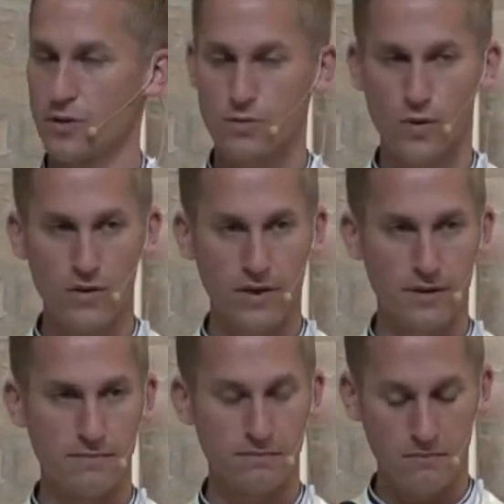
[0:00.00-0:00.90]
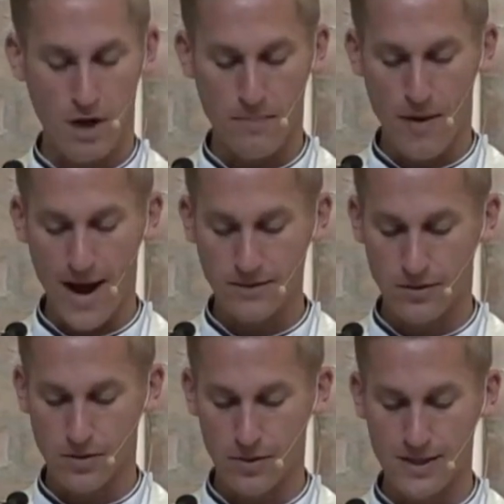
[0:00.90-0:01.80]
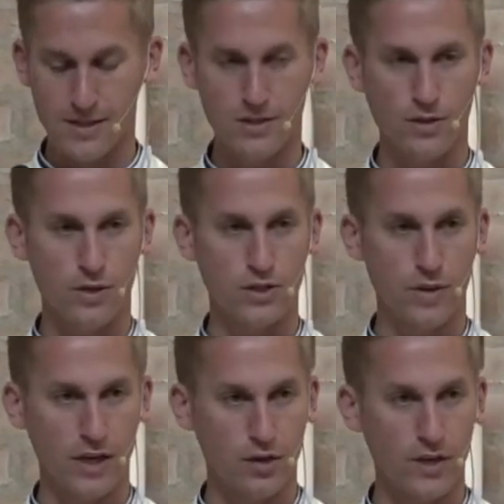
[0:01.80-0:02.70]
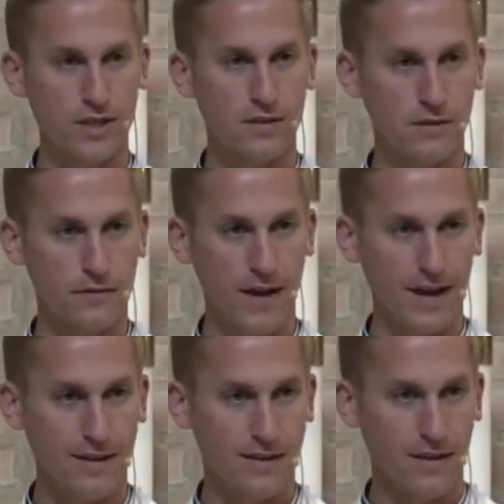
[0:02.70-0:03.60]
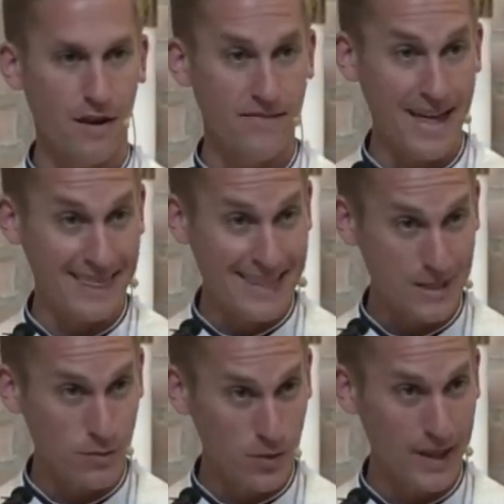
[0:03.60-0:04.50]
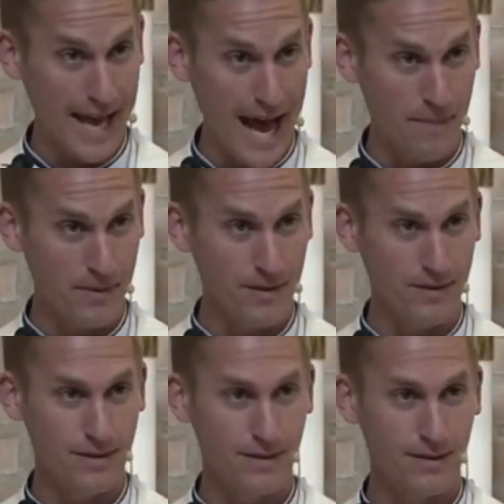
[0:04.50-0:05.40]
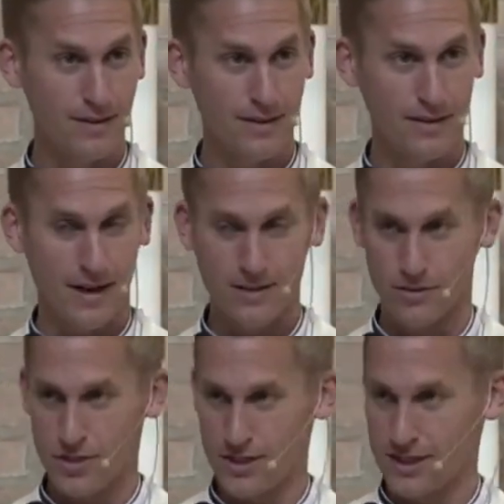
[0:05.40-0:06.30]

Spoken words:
So it's more of a practical reason so as to increase their faith of that this really happened. Right? So